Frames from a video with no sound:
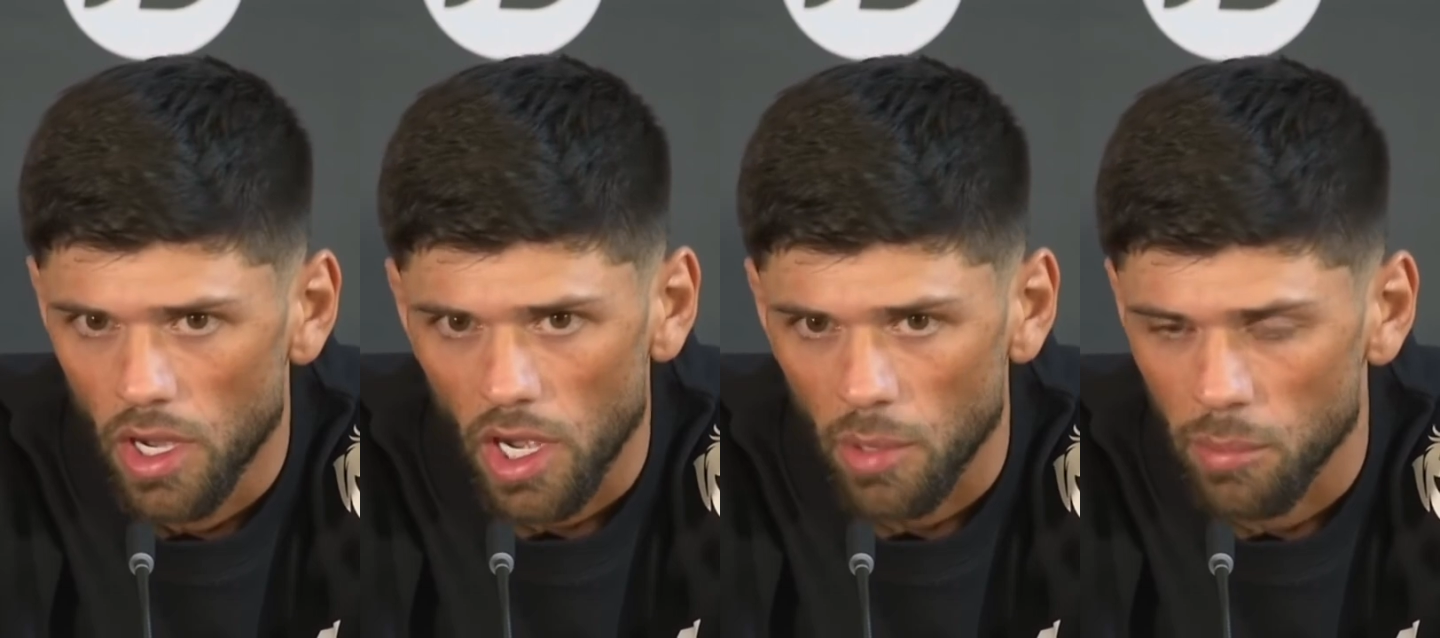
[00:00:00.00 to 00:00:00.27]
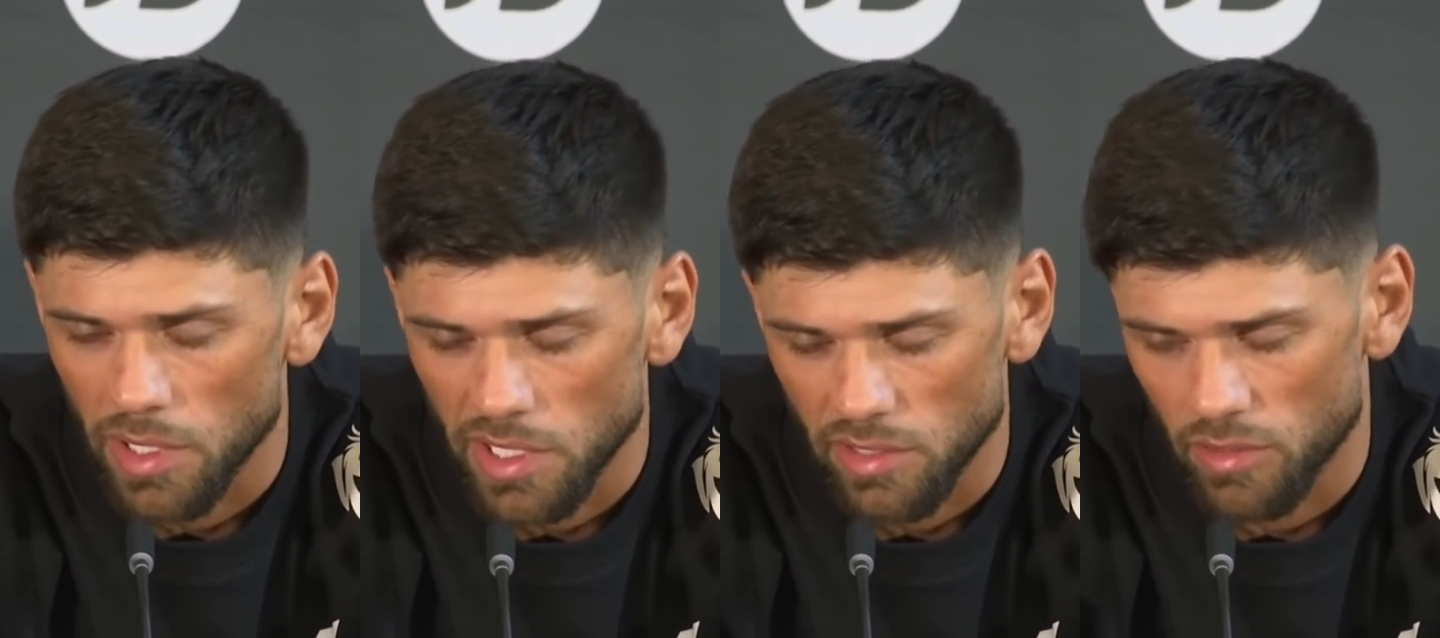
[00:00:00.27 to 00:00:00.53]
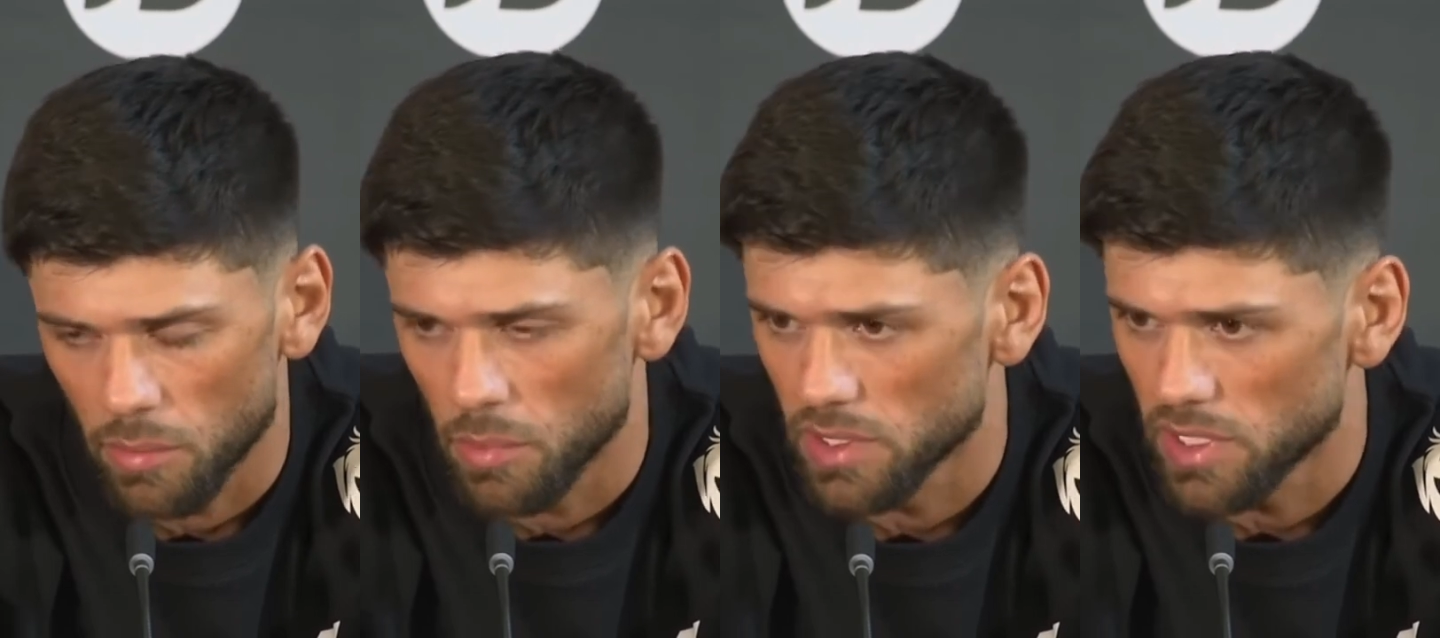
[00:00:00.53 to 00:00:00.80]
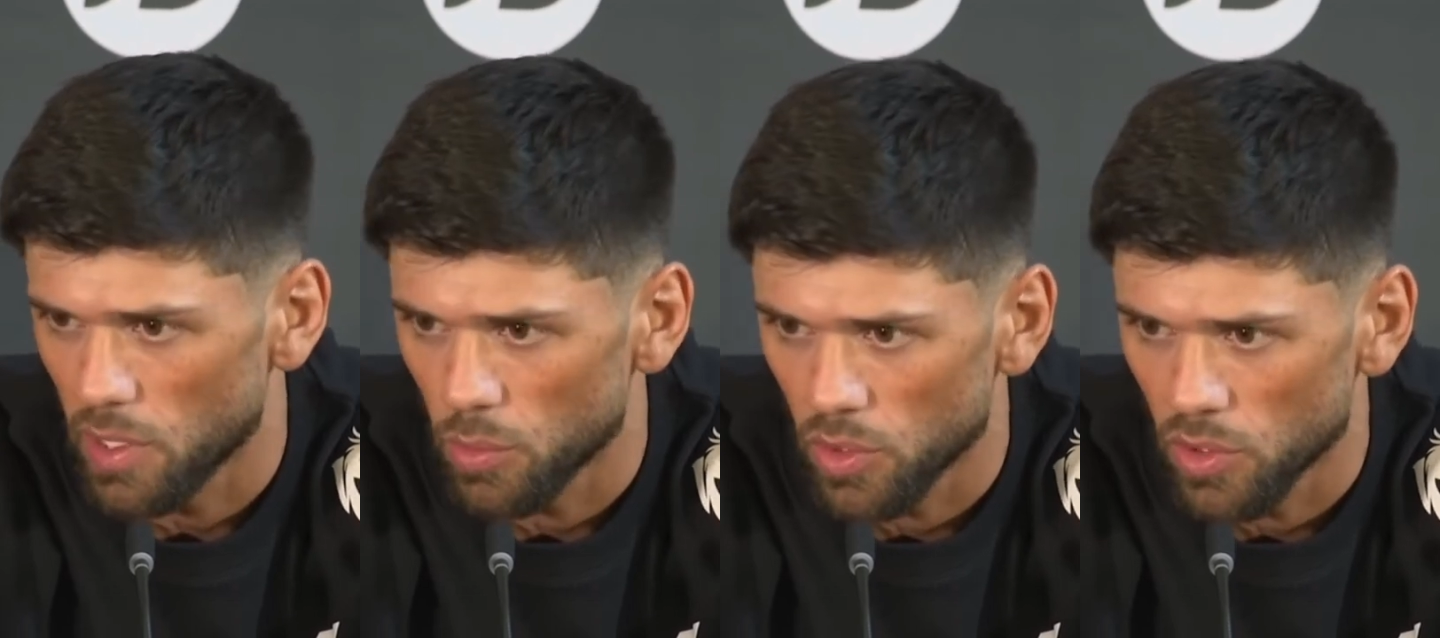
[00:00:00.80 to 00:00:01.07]
I believe I'm
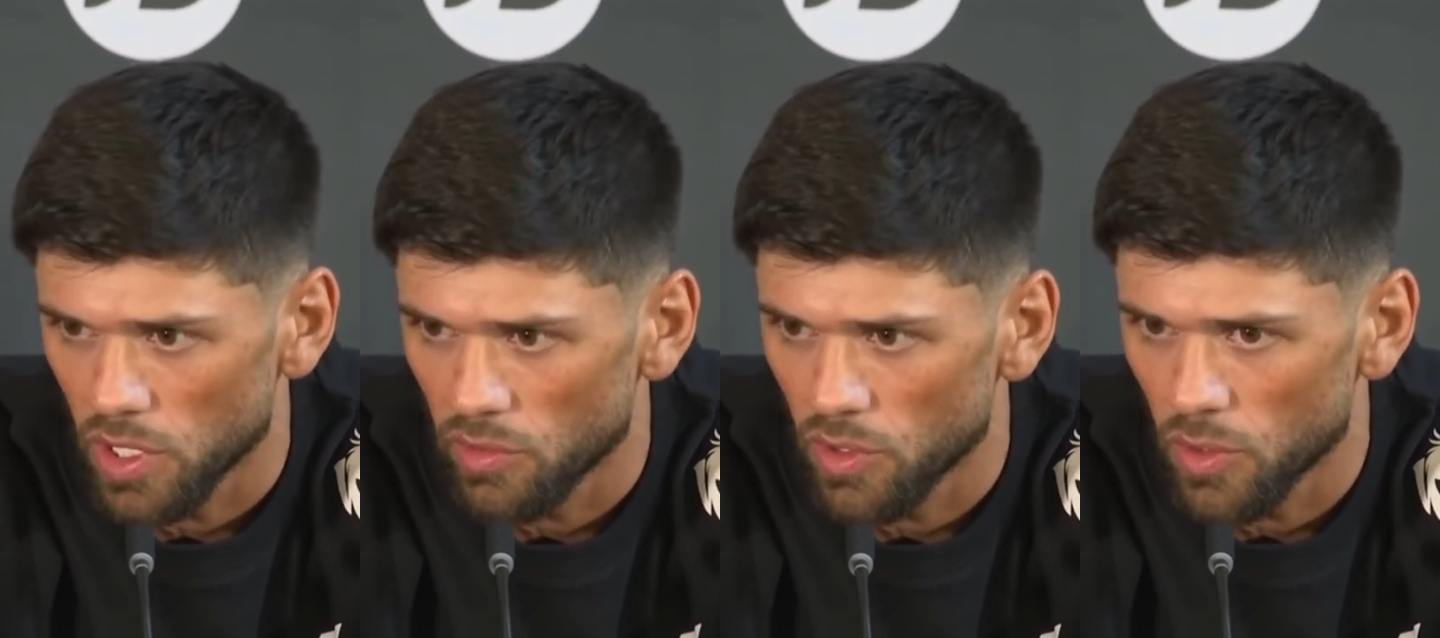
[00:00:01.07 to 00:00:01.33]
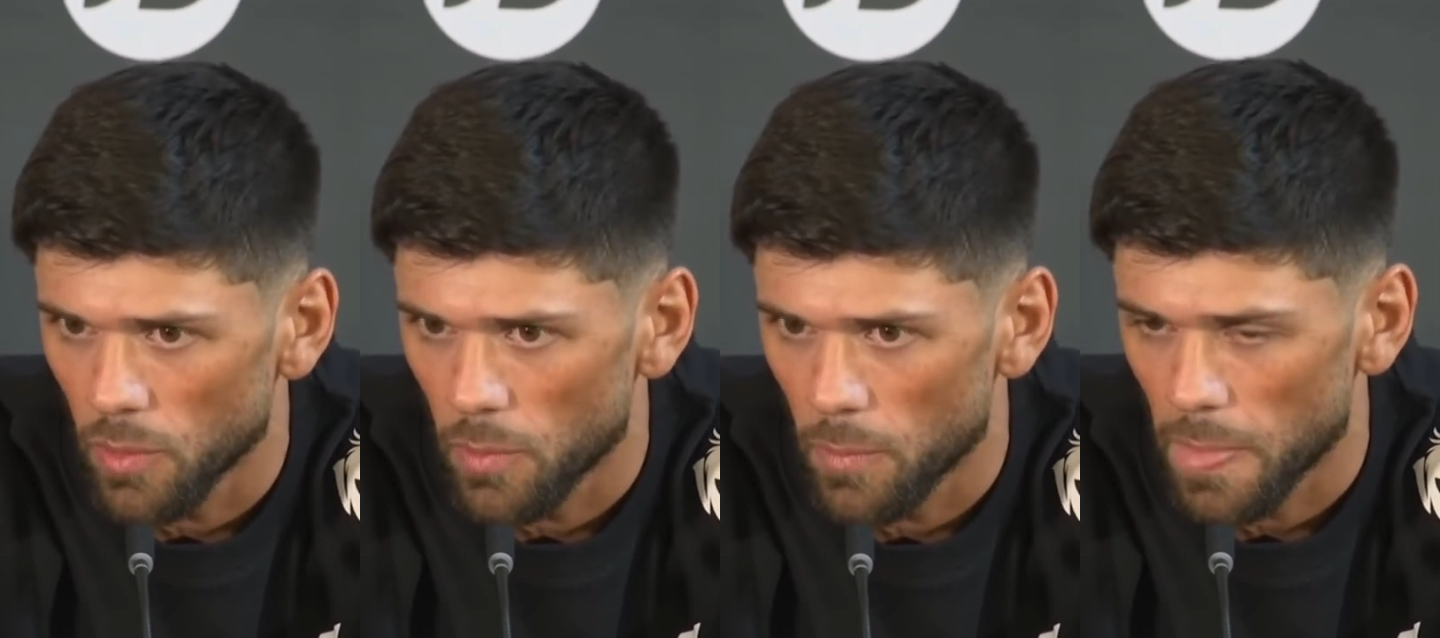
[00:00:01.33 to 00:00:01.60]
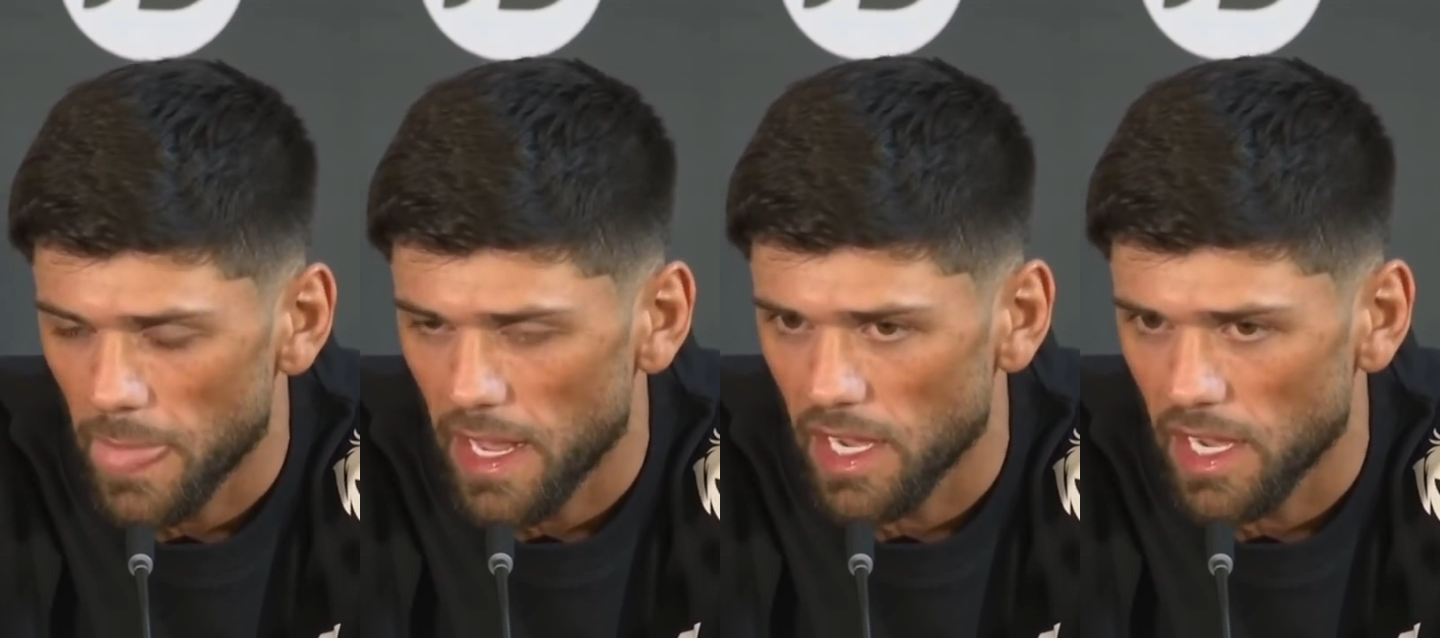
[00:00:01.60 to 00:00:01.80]
at that world level,